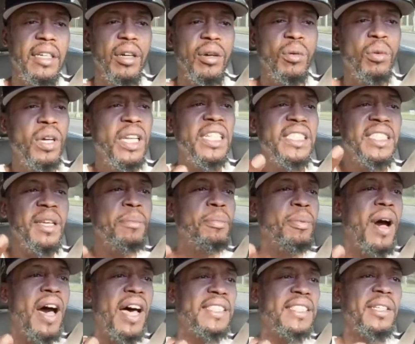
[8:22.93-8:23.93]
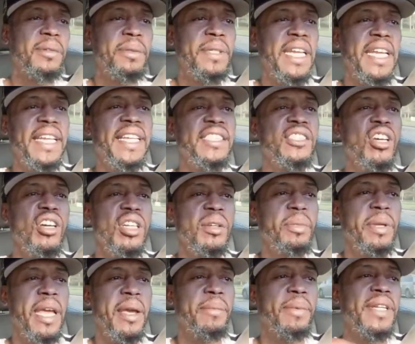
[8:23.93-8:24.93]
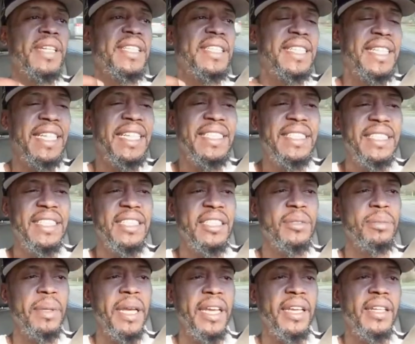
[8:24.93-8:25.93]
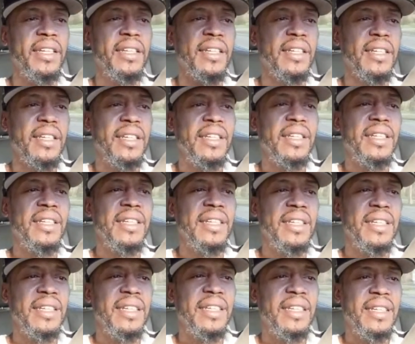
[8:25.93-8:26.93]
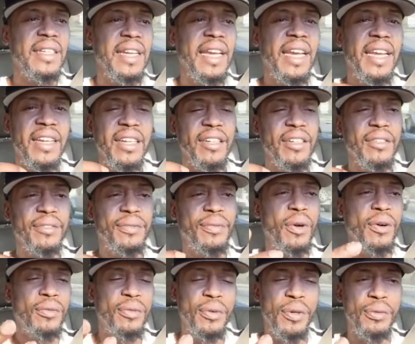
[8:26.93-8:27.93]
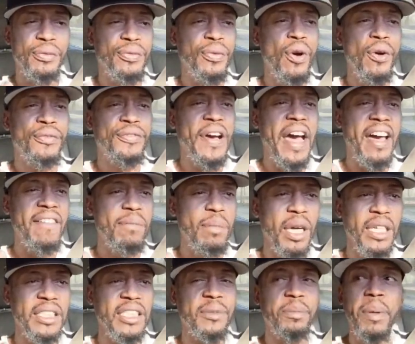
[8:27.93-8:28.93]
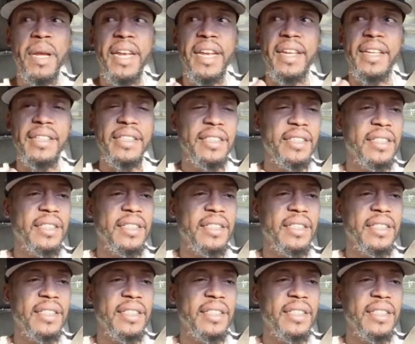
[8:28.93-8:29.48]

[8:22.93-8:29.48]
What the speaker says: What is it possibly that he's going to be able to teach this man in a 4 or 5 month span